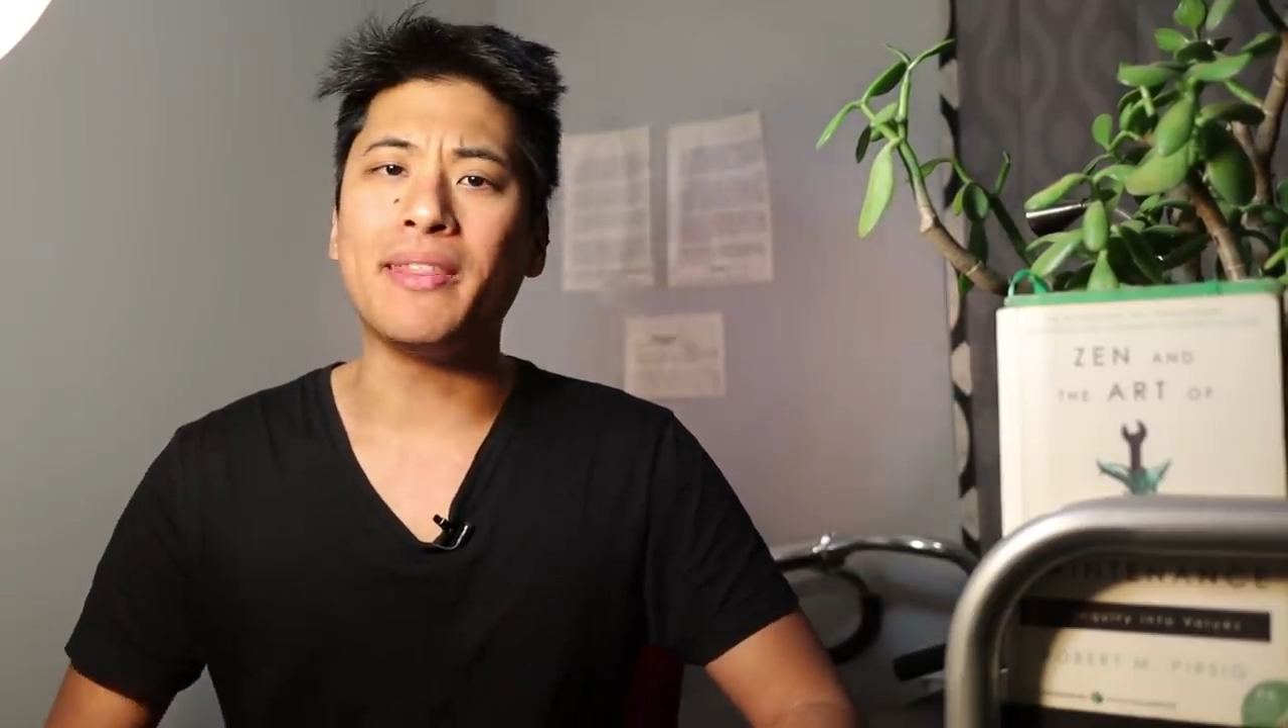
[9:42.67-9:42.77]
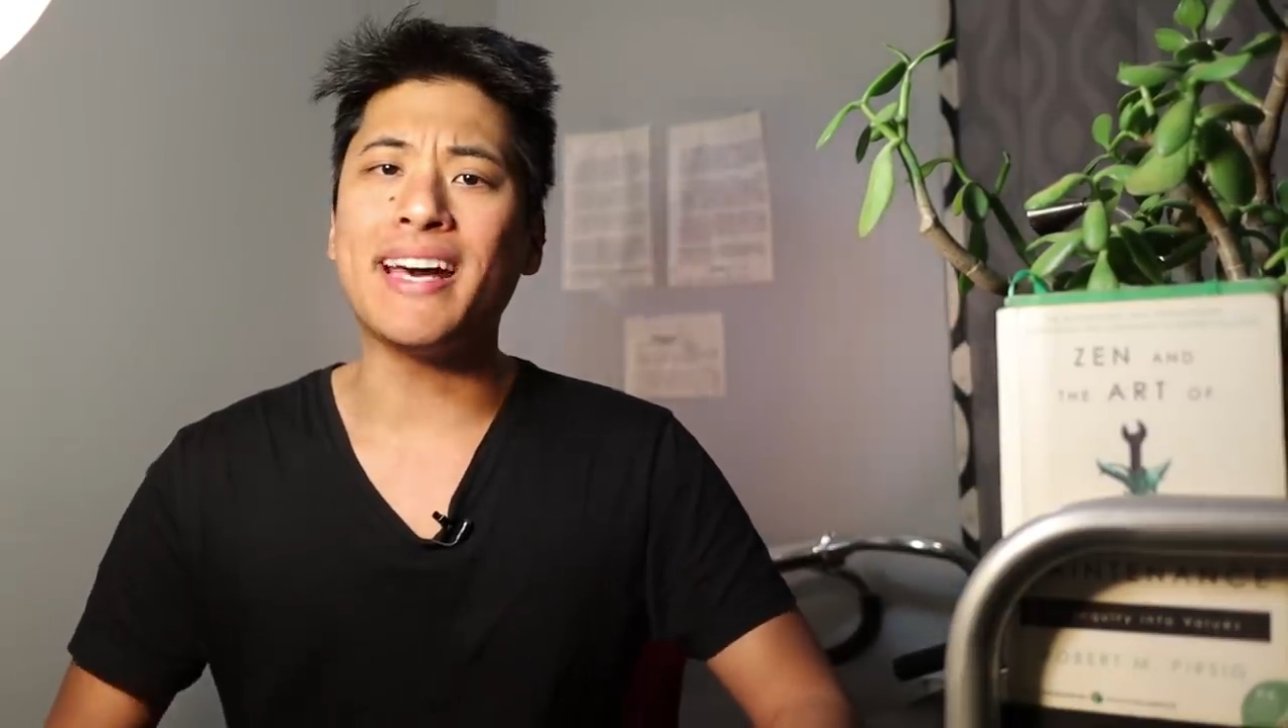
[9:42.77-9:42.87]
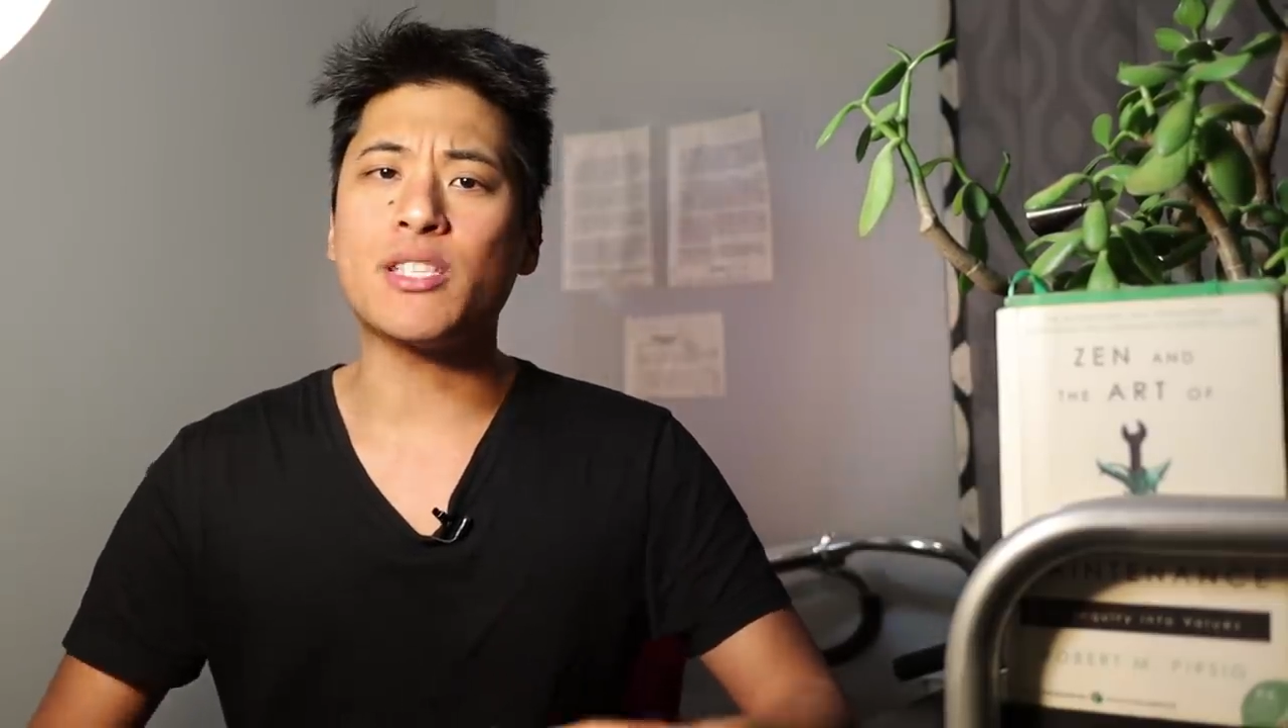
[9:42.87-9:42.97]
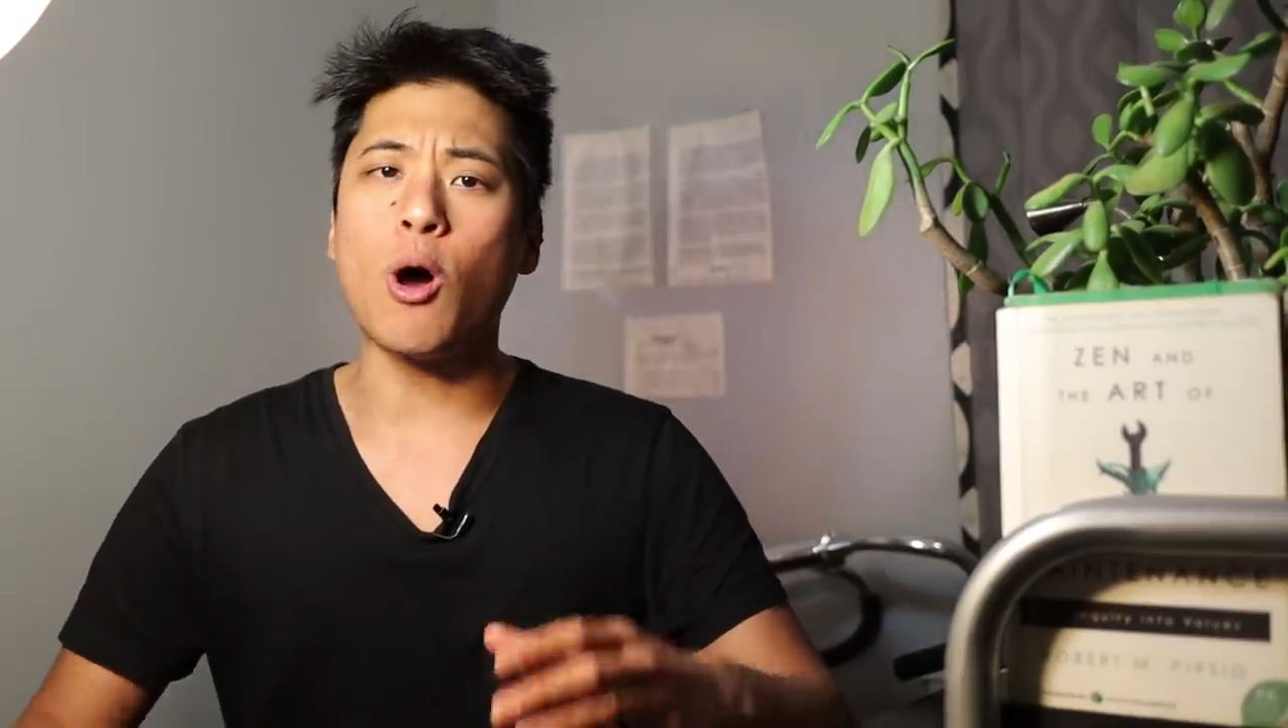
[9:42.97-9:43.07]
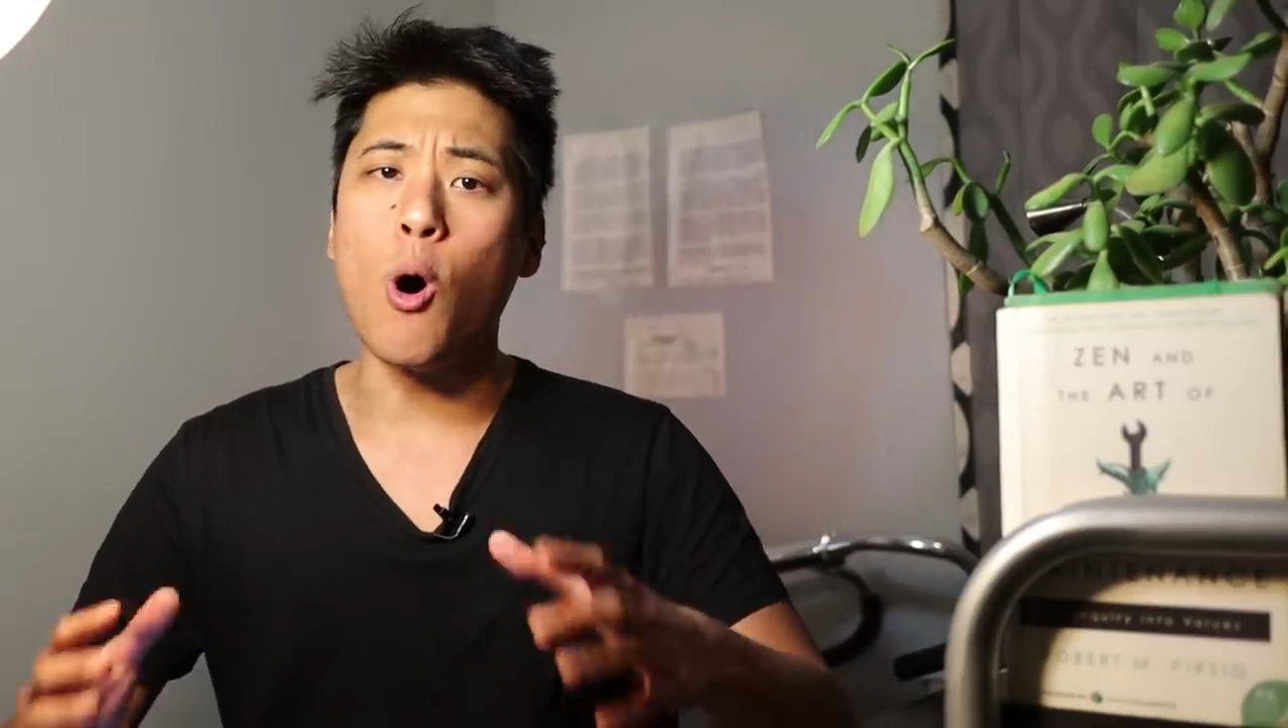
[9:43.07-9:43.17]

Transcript: but that's